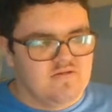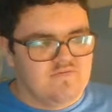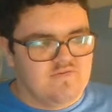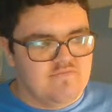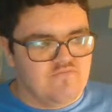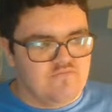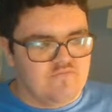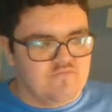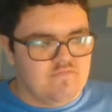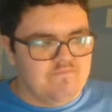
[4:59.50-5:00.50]
from
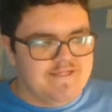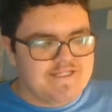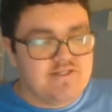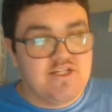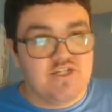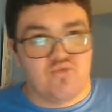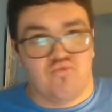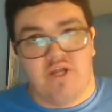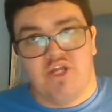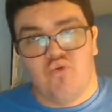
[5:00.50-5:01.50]
basically just
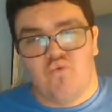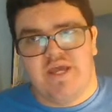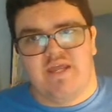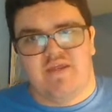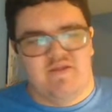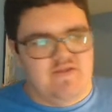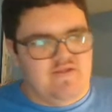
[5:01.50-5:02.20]
running away